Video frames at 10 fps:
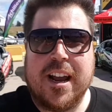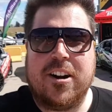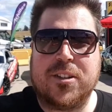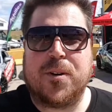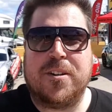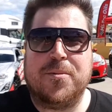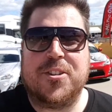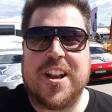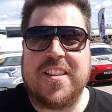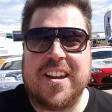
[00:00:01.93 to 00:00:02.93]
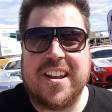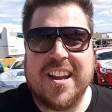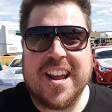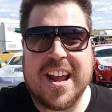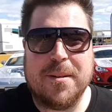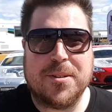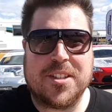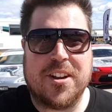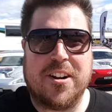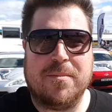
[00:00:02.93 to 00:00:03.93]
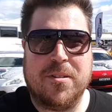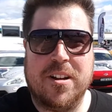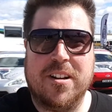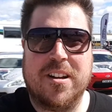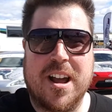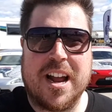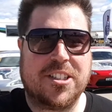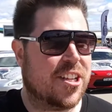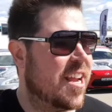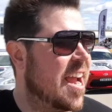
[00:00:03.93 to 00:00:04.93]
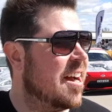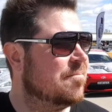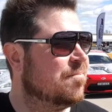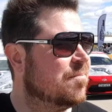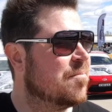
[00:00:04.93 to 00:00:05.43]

Hey guys, welcome to another episode. I'm actually out.